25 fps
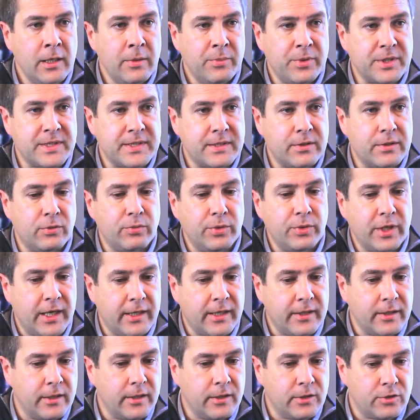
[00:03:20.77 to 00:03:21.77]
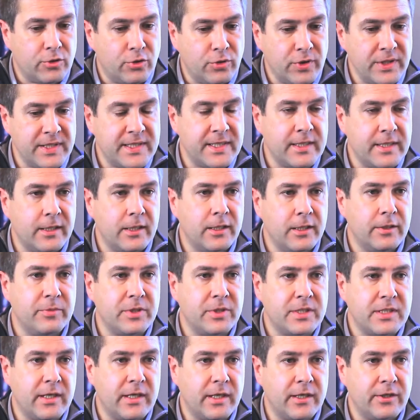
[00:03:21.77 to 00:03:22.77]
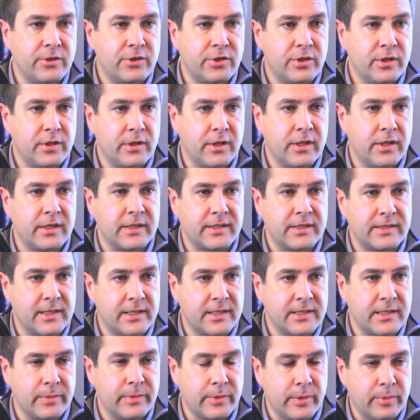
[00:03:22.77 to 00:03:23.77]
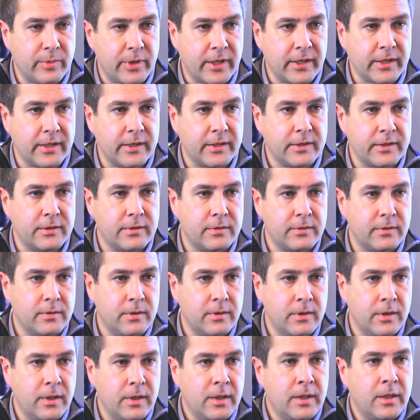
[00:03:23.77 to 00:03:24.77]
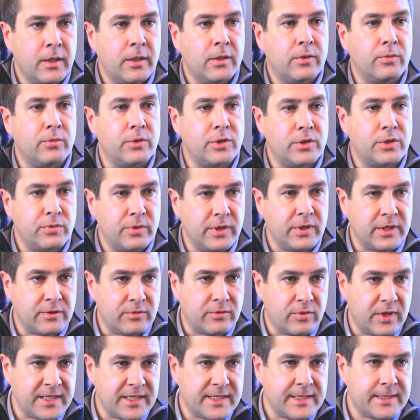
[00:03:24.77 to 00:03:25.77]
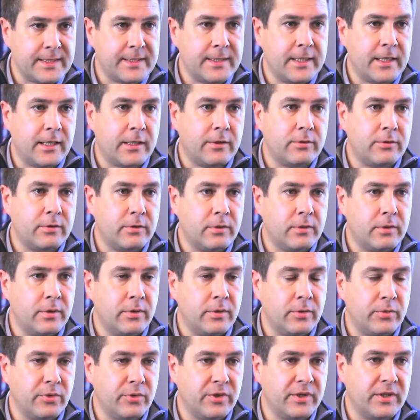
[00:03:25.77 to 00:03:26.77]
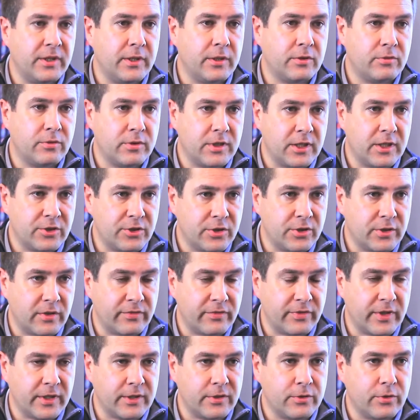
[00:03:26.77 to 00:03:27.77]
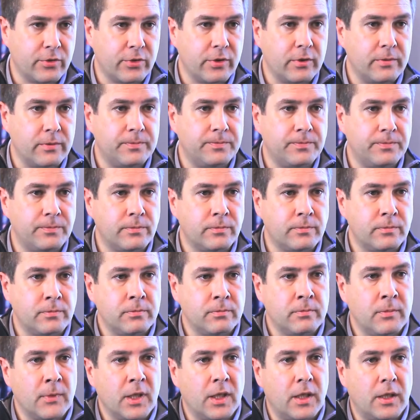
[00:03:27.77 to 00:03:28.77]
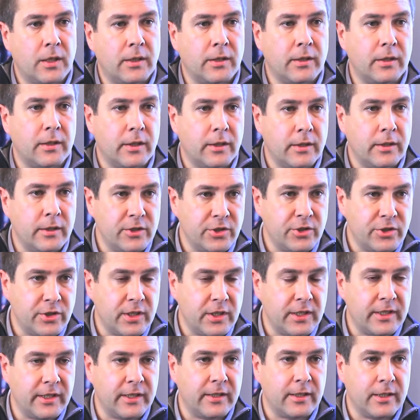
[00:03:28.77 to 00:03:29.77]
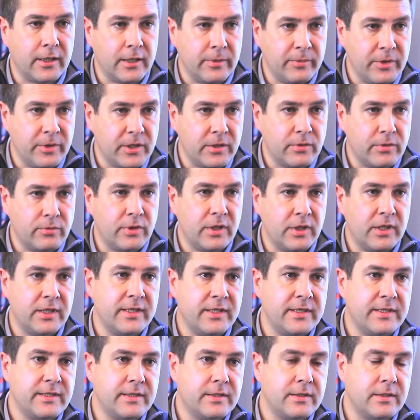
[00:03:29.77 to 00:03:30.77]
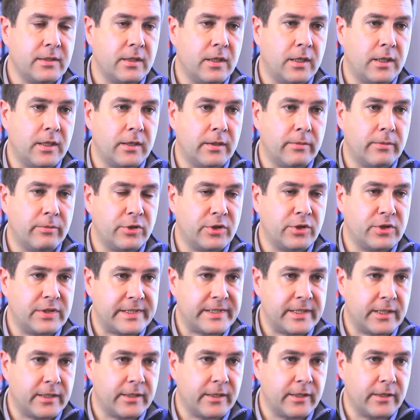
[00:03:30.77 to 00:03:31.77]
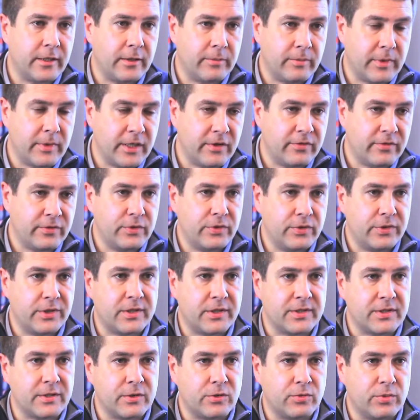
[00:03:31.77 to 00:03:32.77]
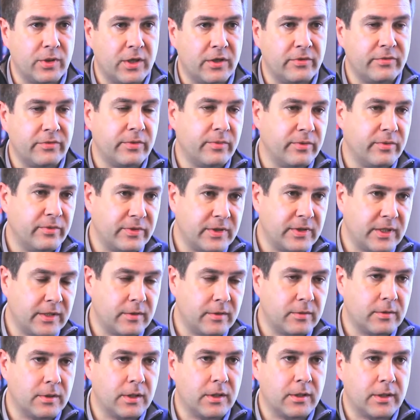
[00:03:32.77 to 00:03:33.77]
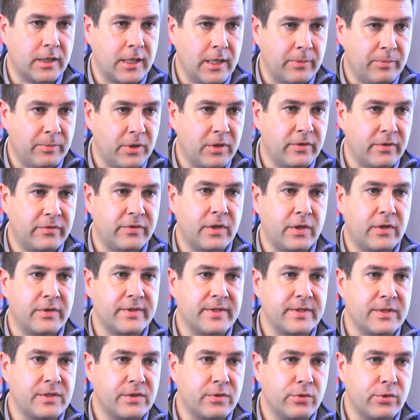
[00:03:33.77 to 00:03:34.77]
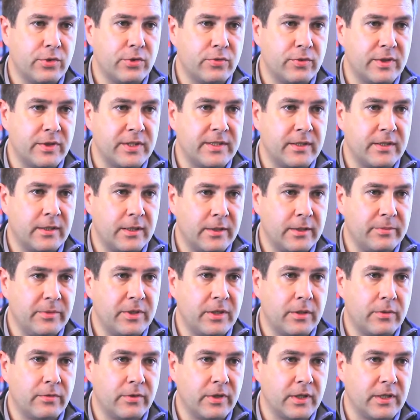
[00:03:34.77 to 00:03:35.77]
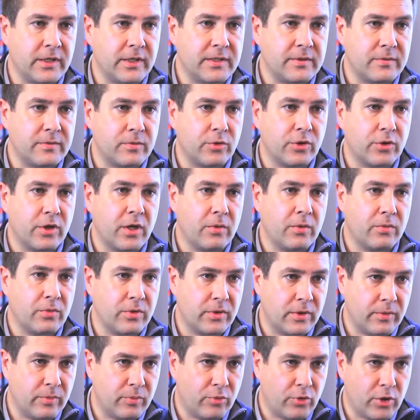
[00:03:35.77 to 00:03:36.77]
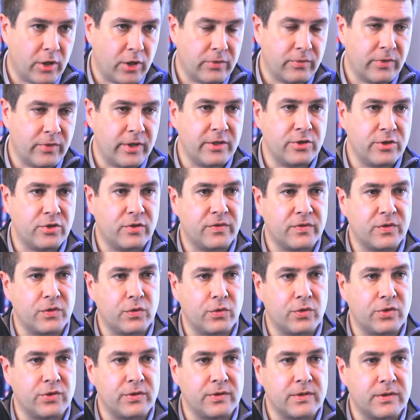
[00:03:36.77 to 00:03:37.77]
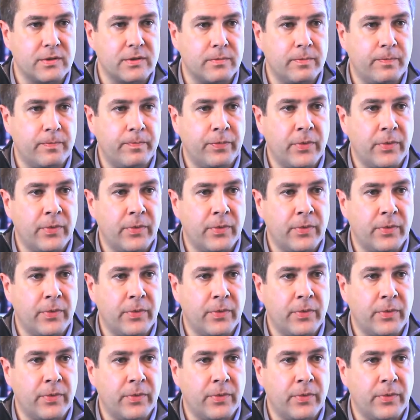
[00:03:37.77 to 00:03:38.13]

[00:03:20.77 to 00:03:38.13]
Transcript: But so we had an intrinsic limitation in accessible market, which we addressed now with the introduction of ITotal. Initially in limited release, which started in May of 2012, and we've done a couple of thousand surgeries in limited release, working with a broad range of surgeons.